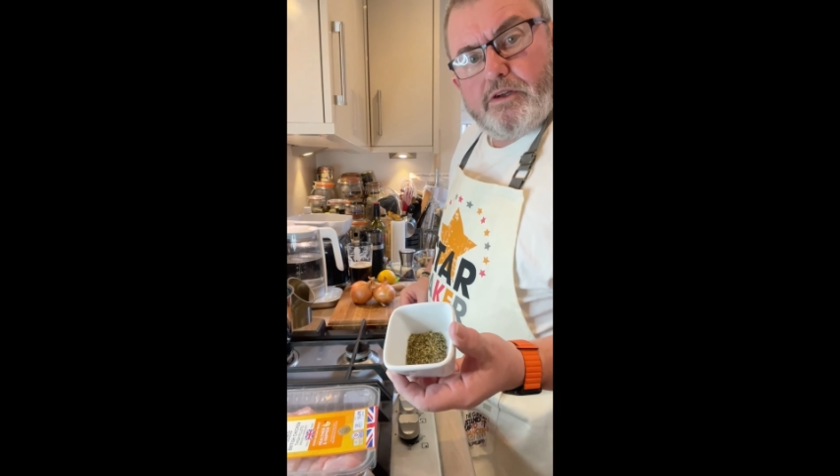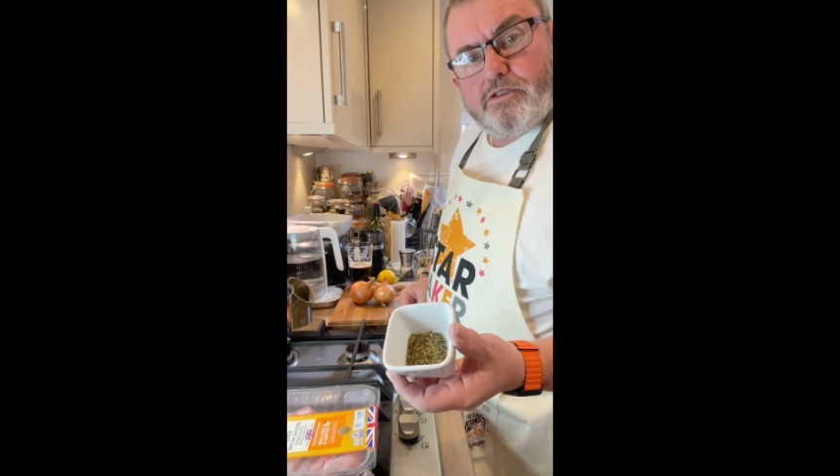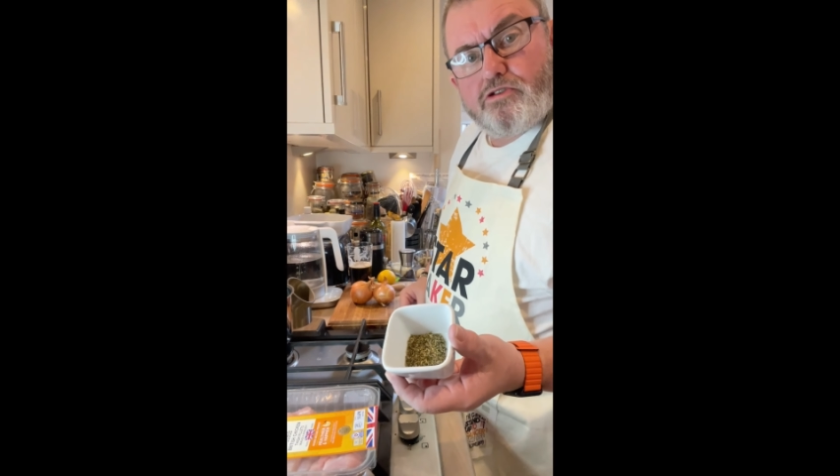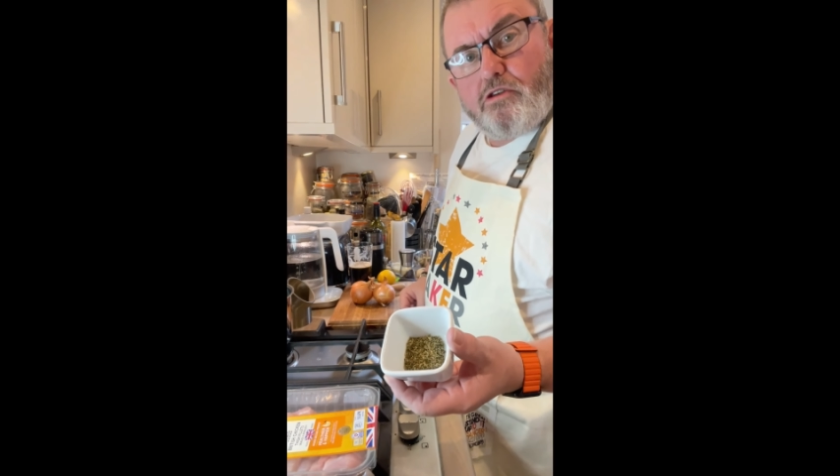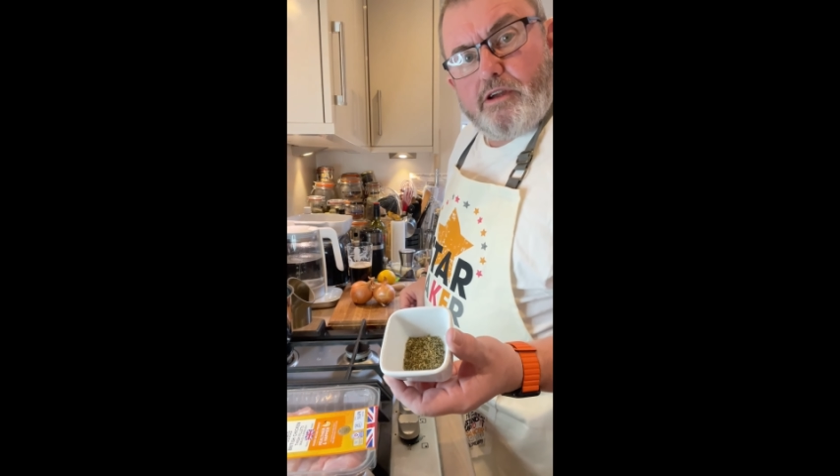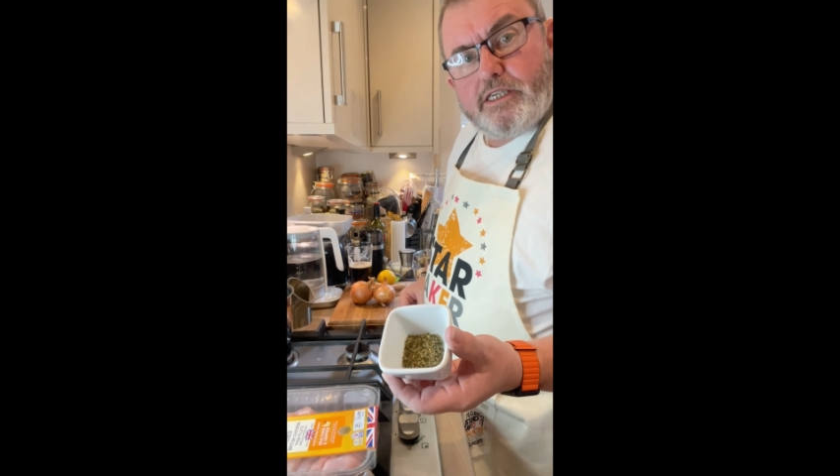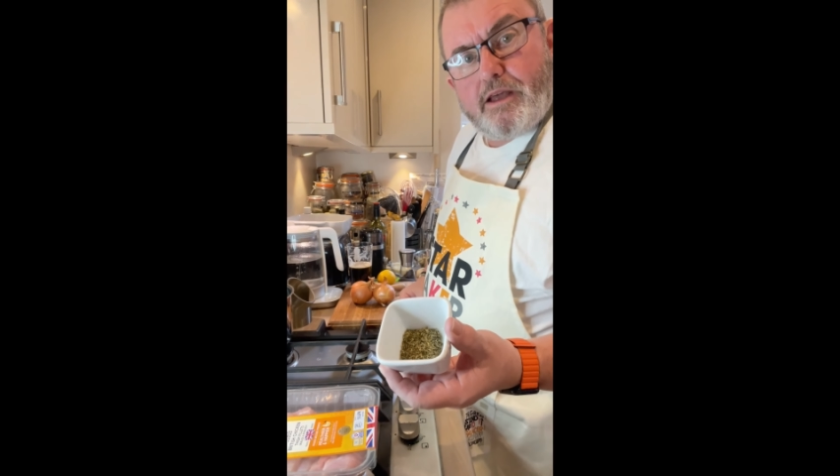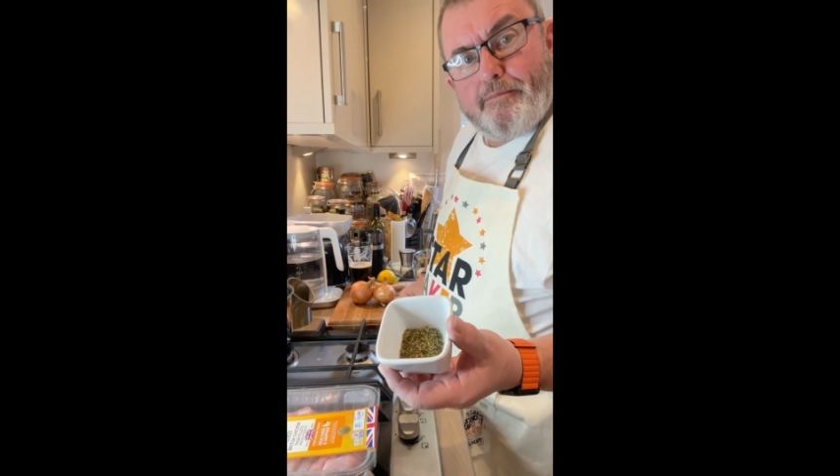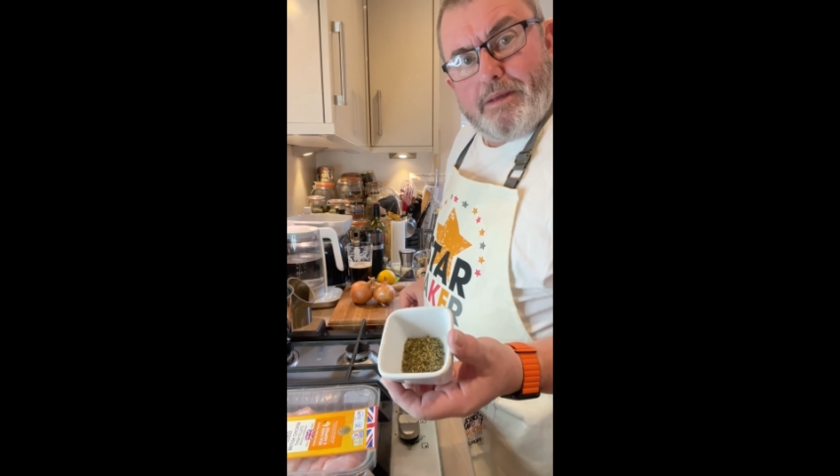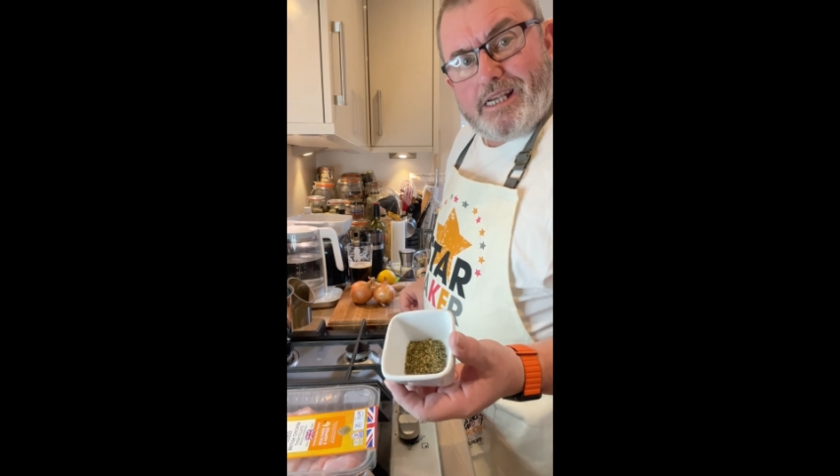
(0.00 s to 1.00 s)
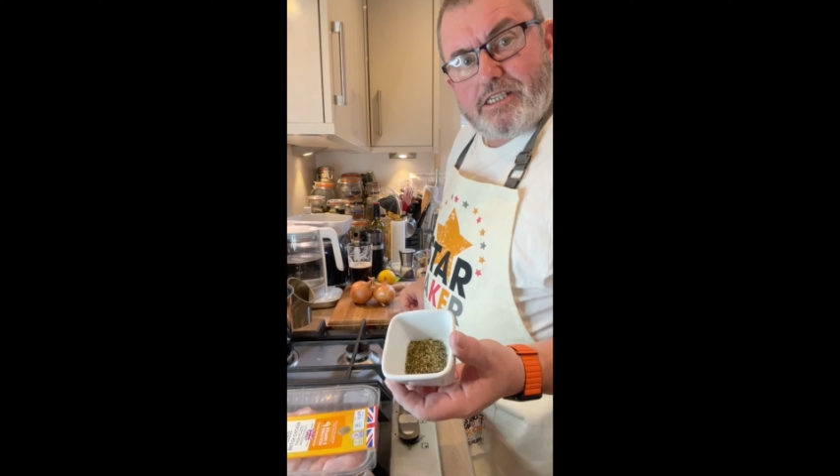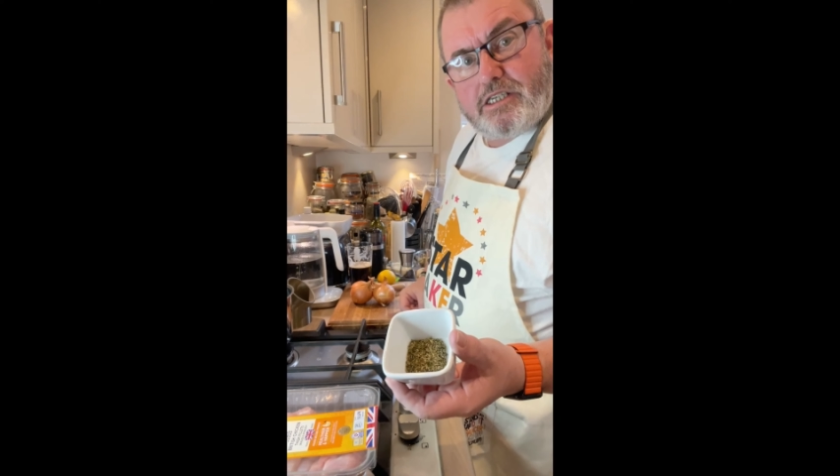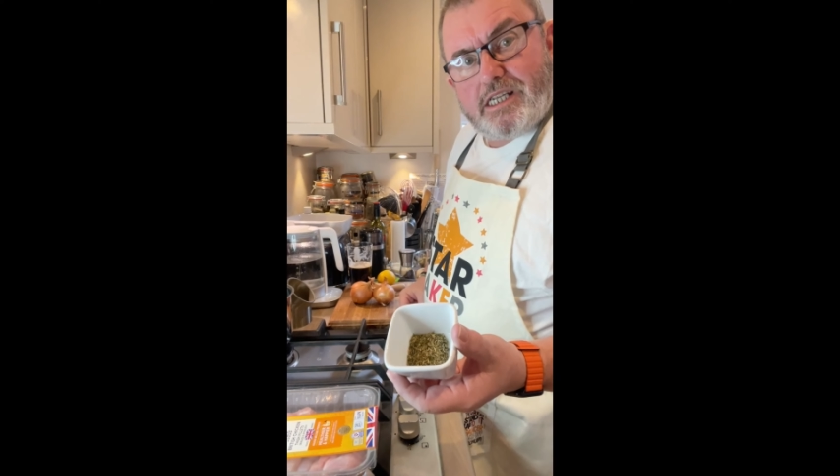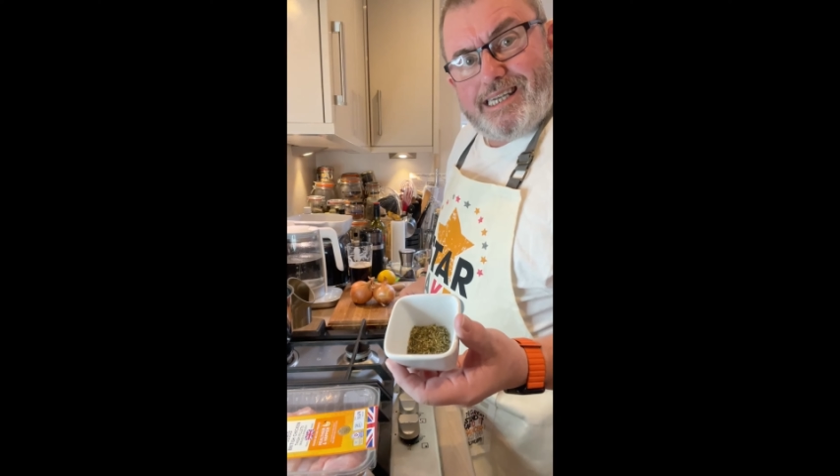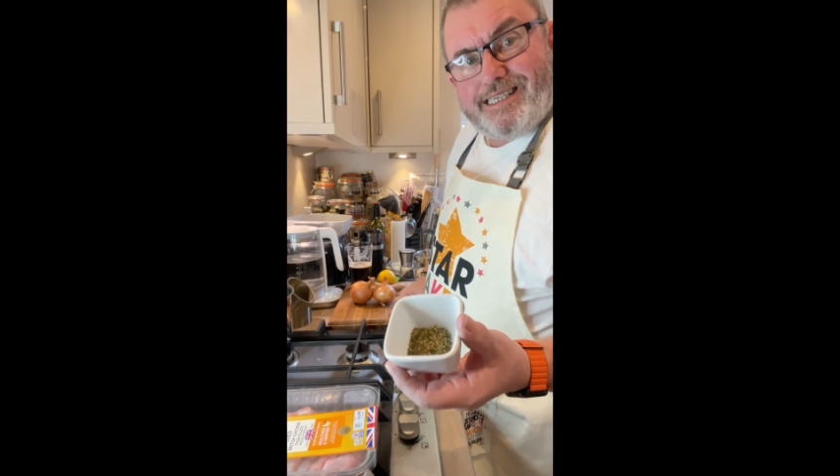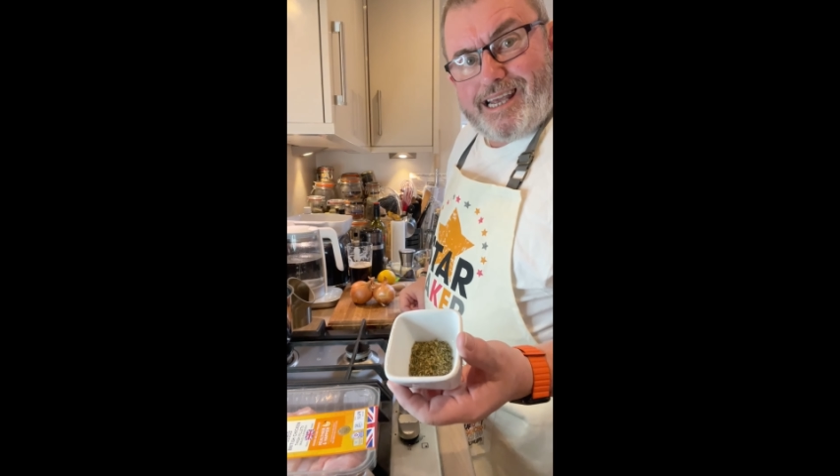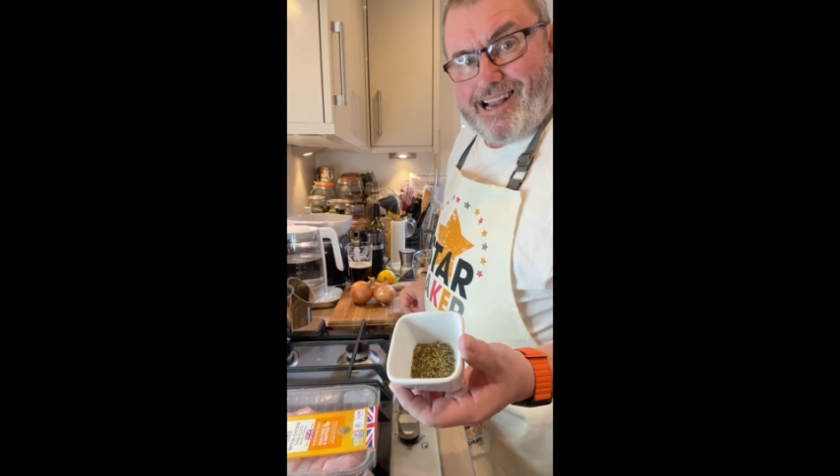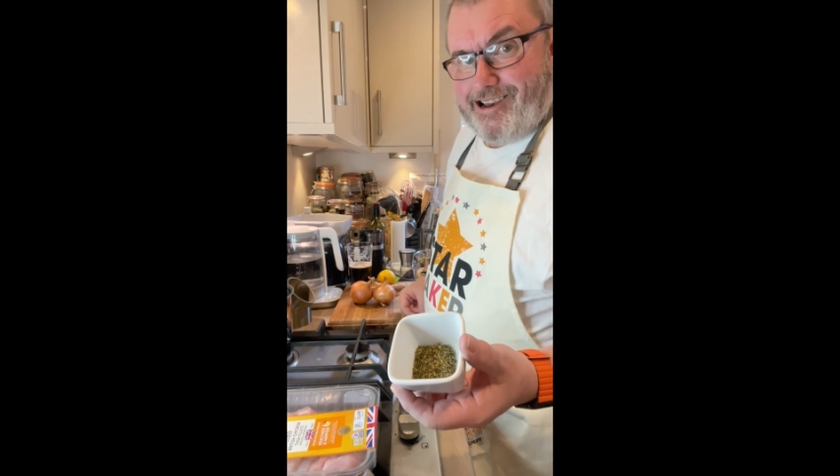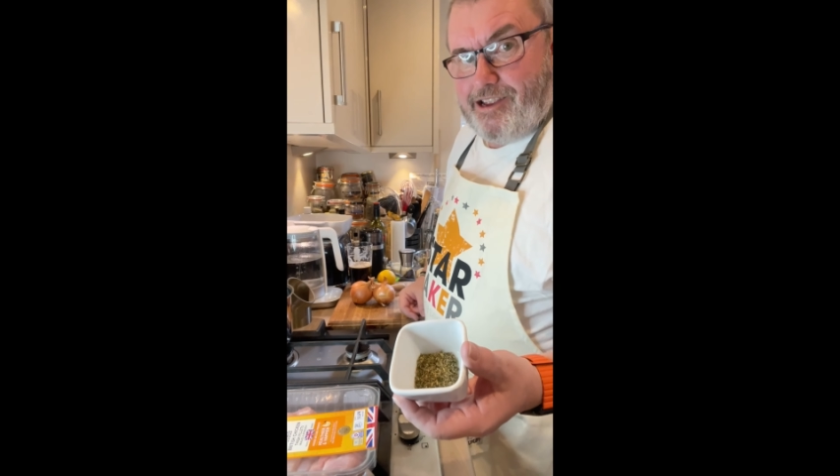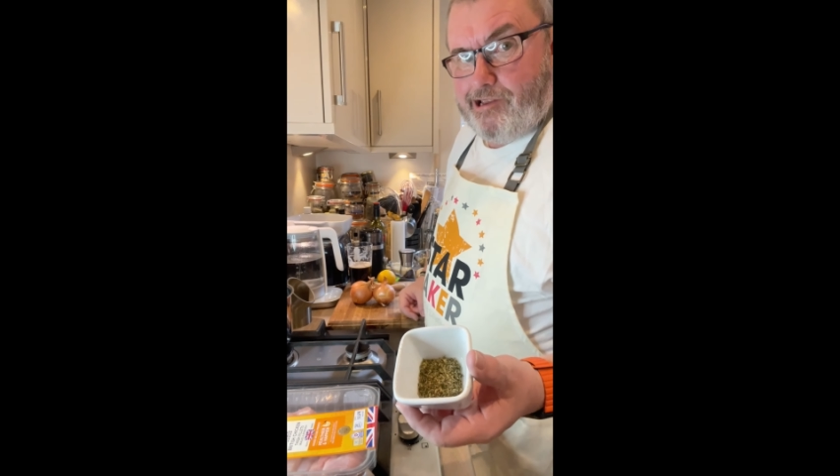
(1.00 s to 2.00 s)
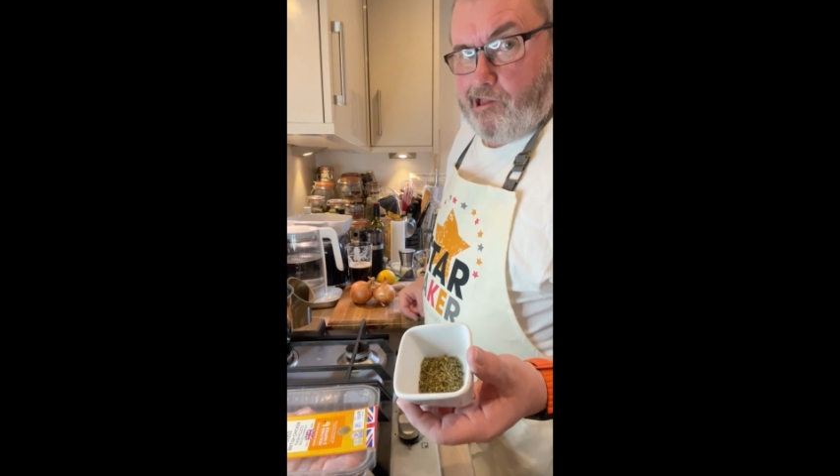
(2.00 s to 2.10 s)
dried mixed Italian